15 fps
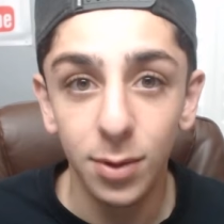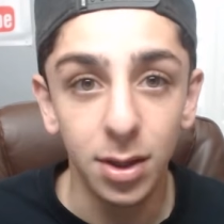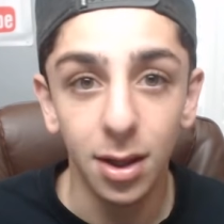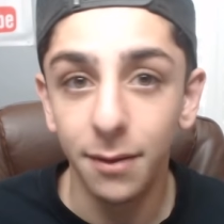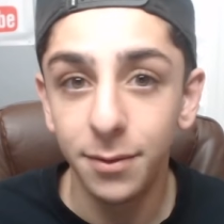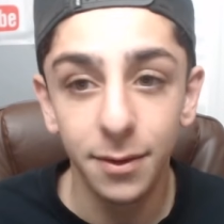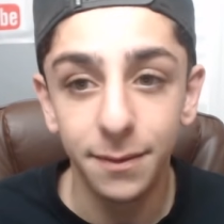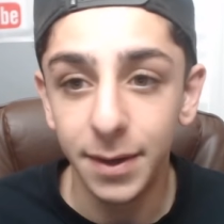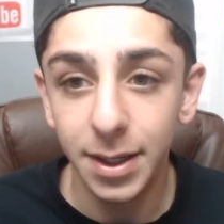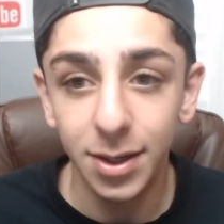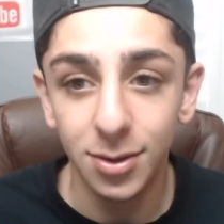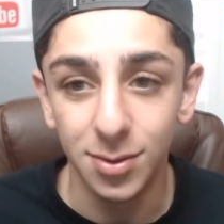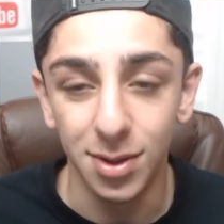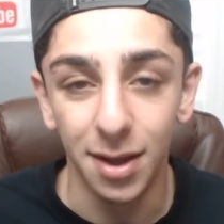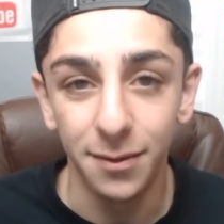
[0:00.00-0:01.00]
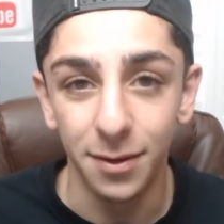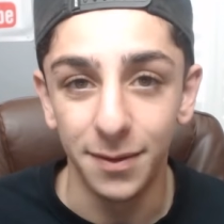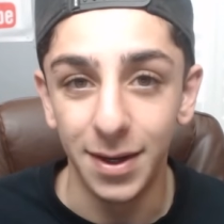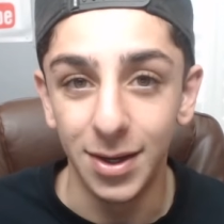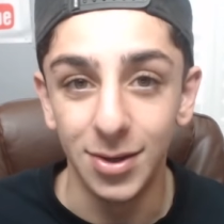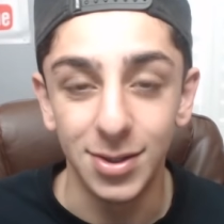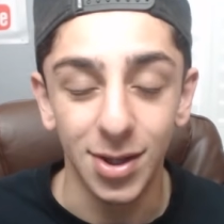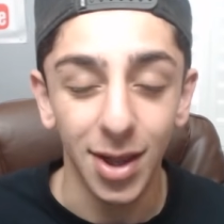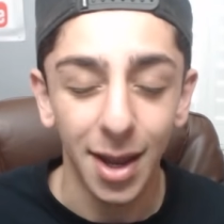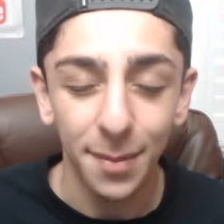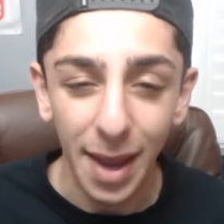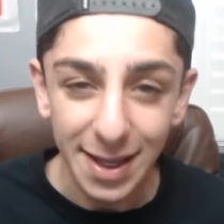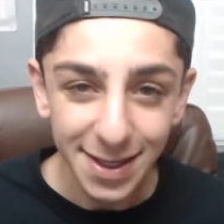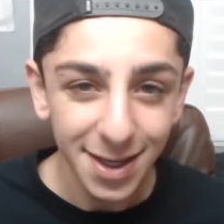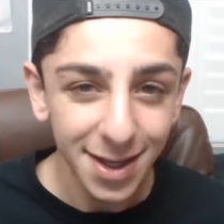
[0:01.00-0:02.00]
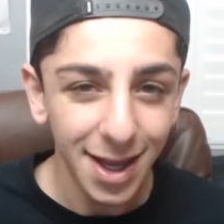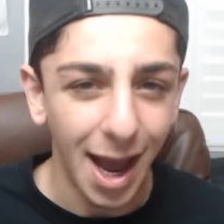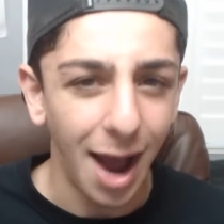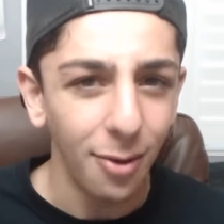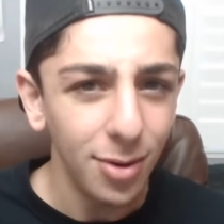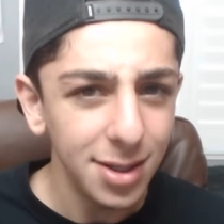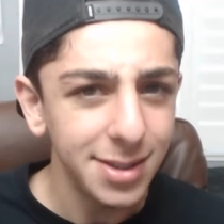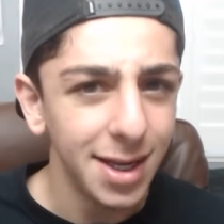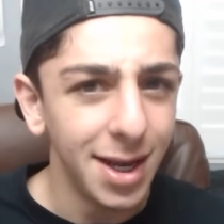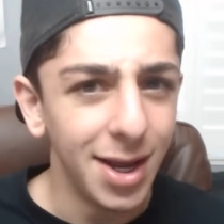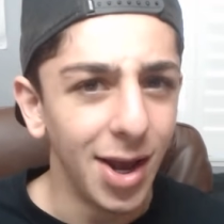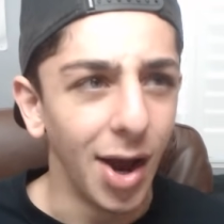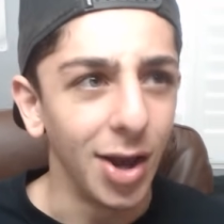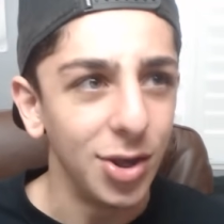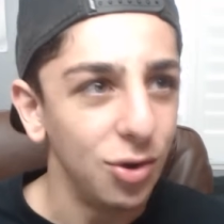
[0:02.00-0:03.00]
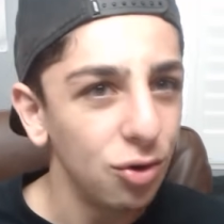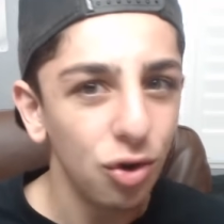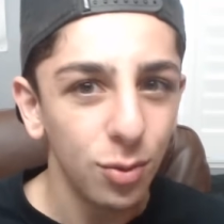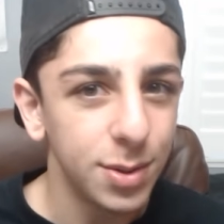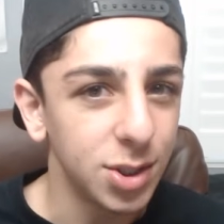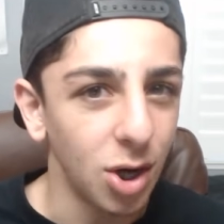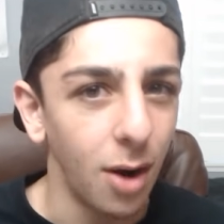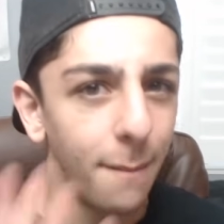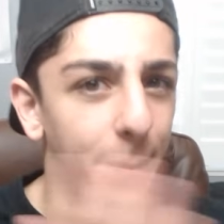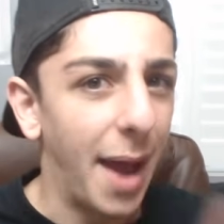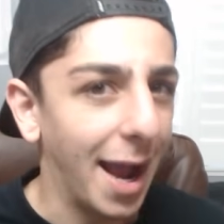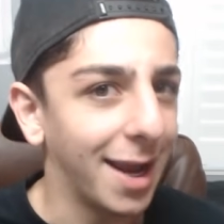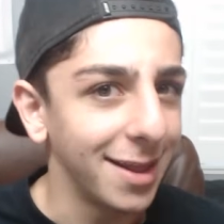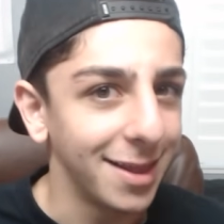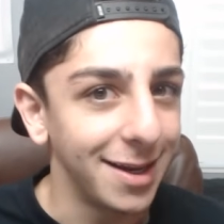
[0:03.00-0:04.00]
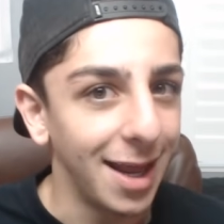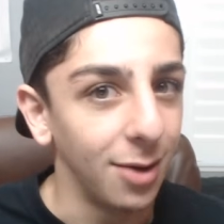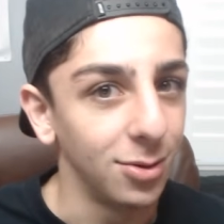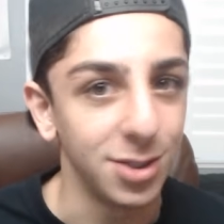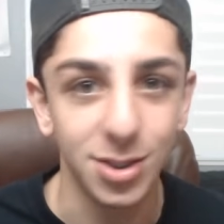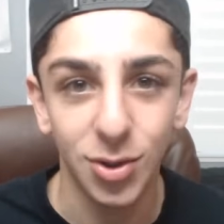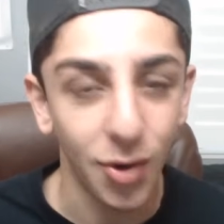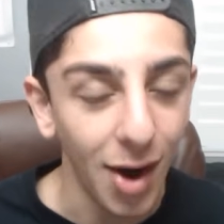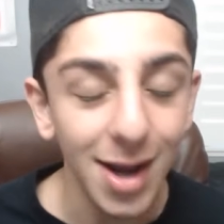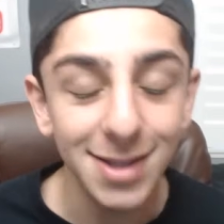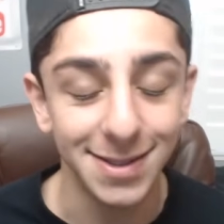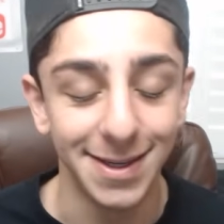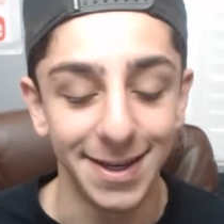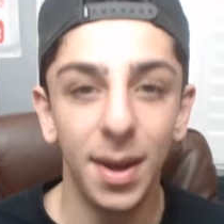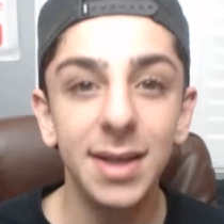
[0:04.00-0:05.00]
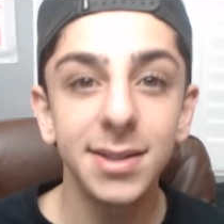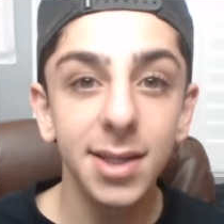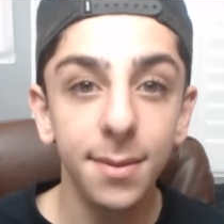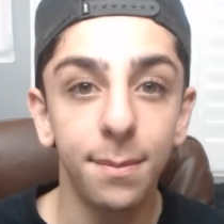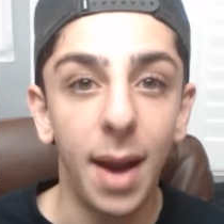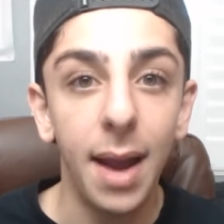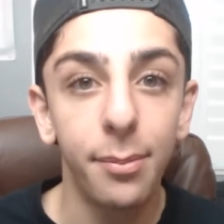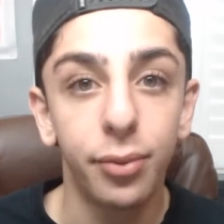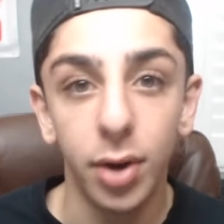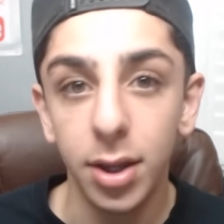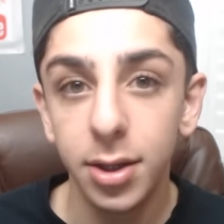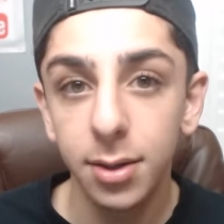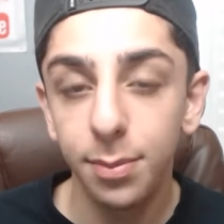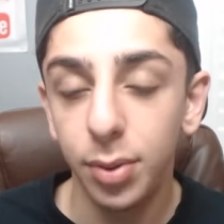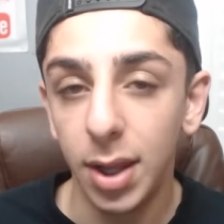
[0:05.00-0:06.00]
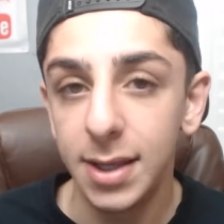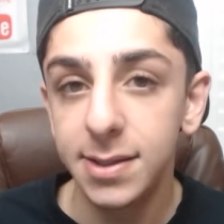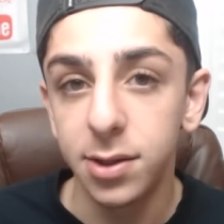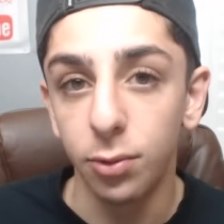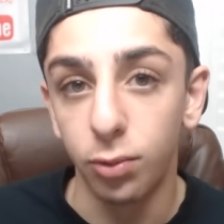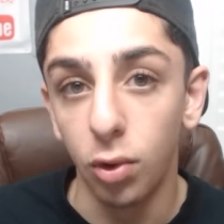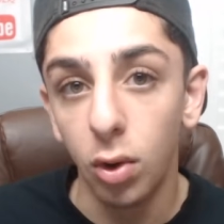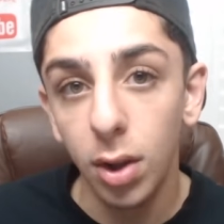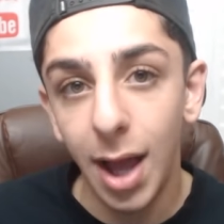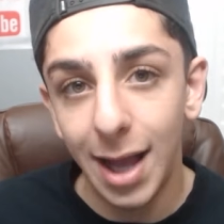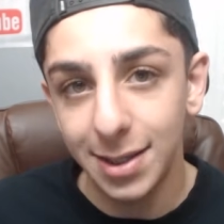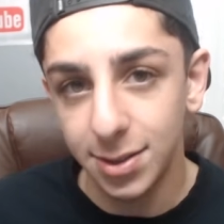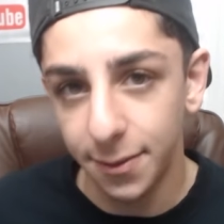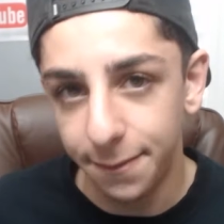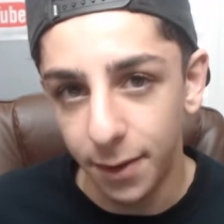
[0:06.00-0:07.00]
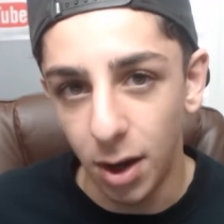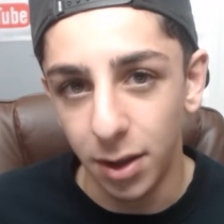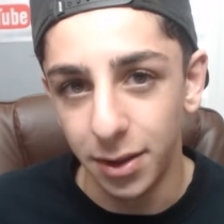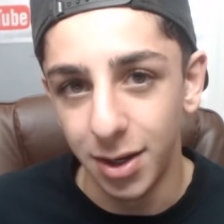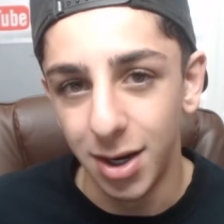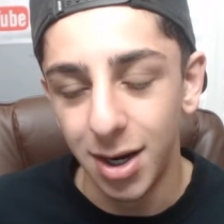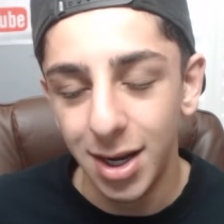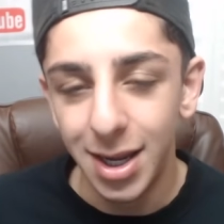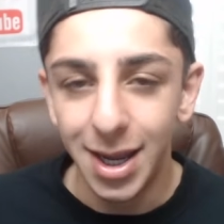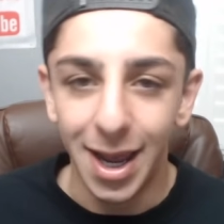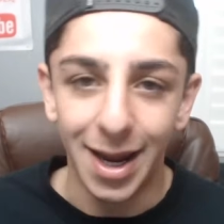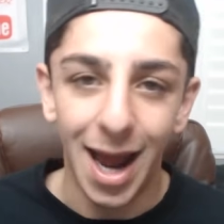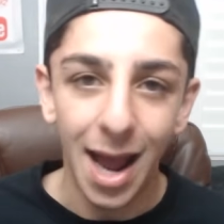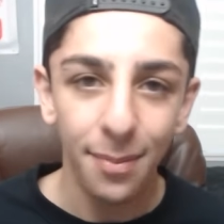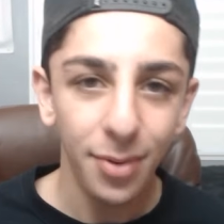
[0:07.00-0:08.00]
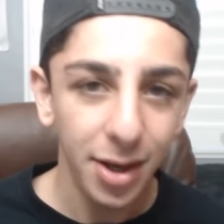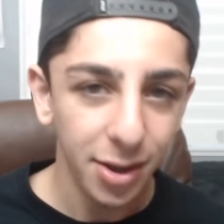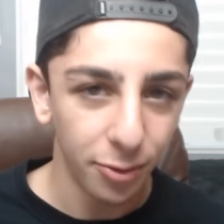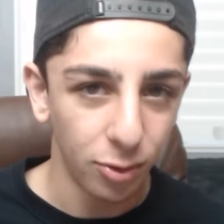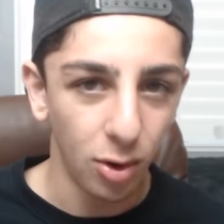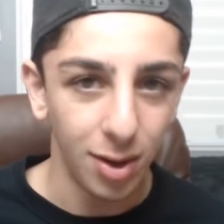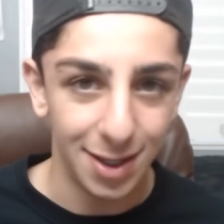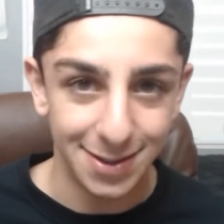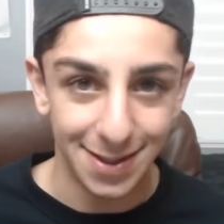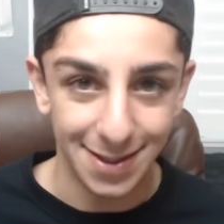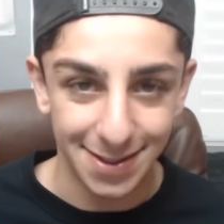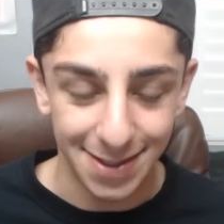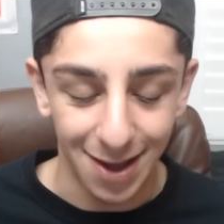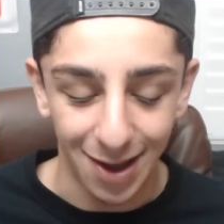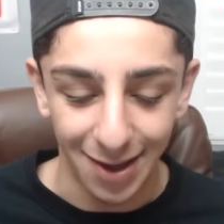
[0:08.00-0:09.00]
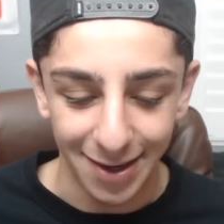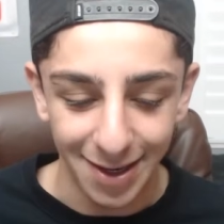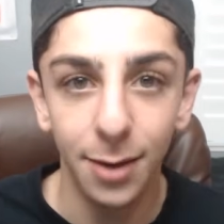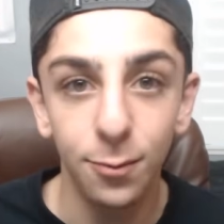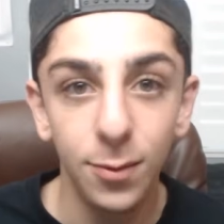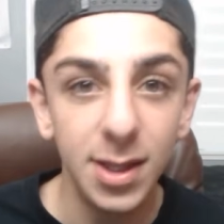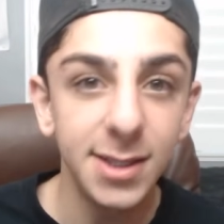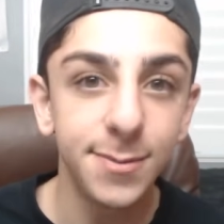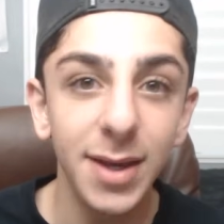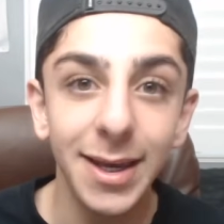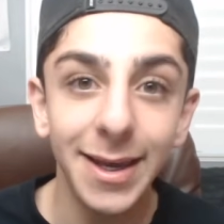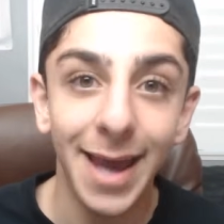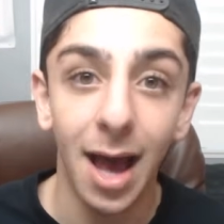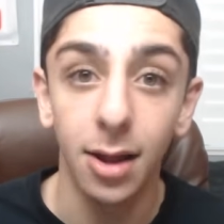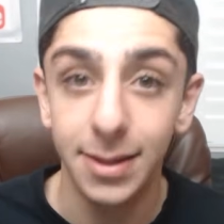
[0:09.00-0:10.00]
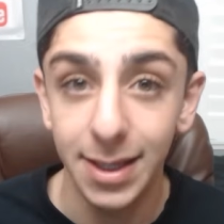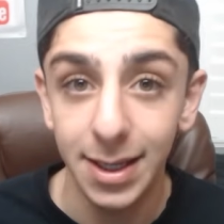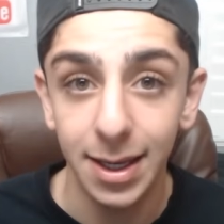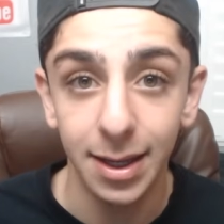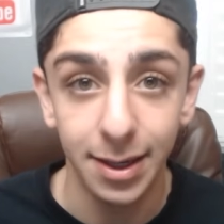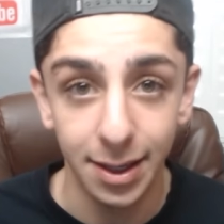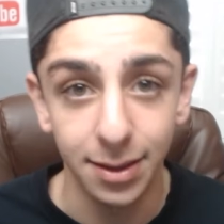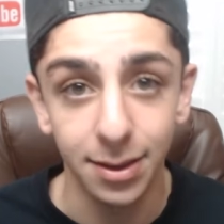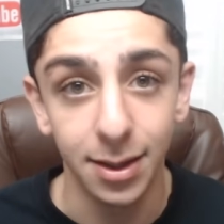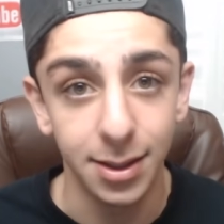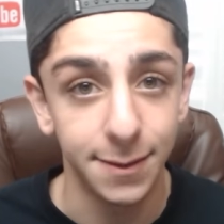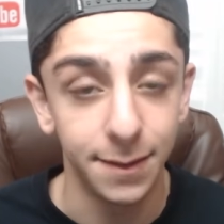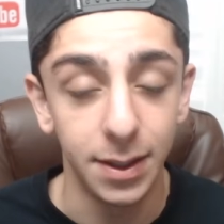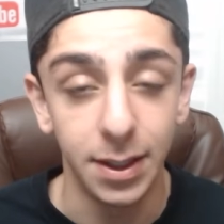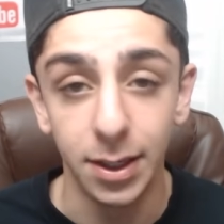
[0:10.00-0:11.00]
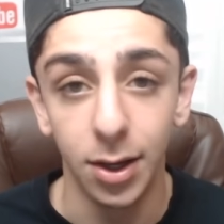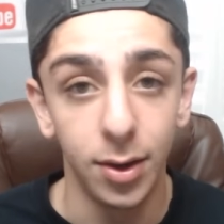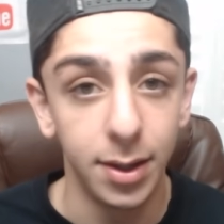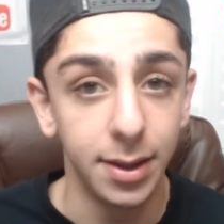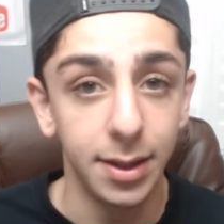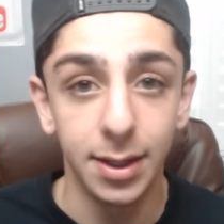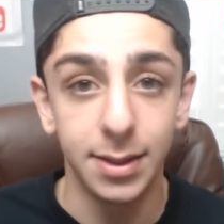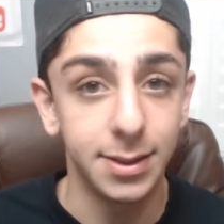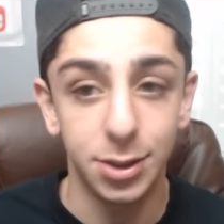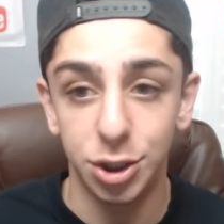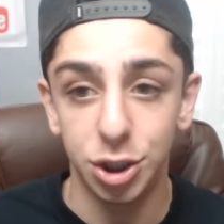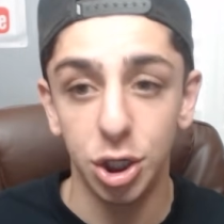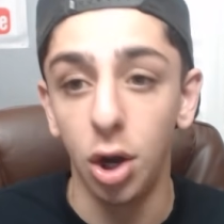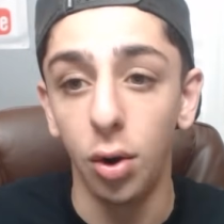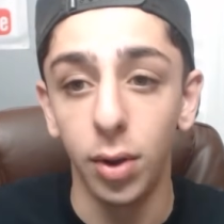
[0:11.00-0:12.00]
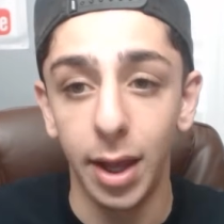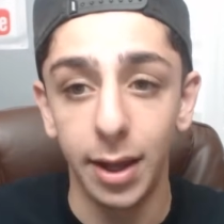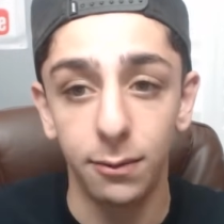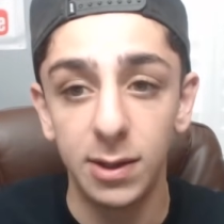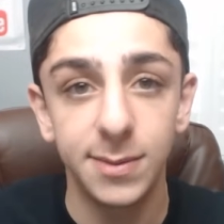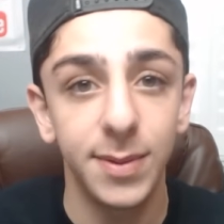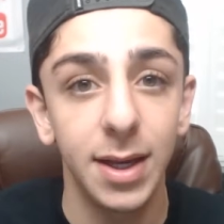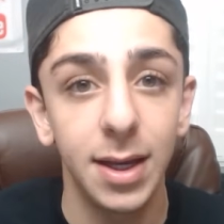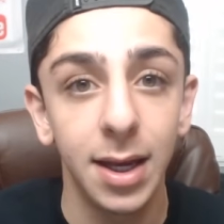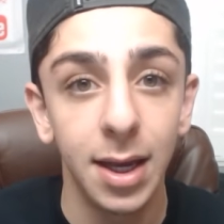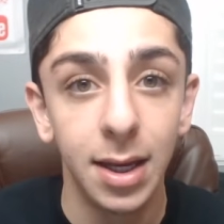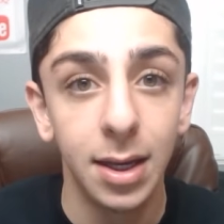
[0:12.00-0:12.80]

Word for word: We love your videos. We love your videos." So like basically, I was a YouTube star back in the day, which is crazy. Basically, my brother plays the role as the father, and I play the role as the son, and we speak Chaldean in this video, in this show. Like we speak.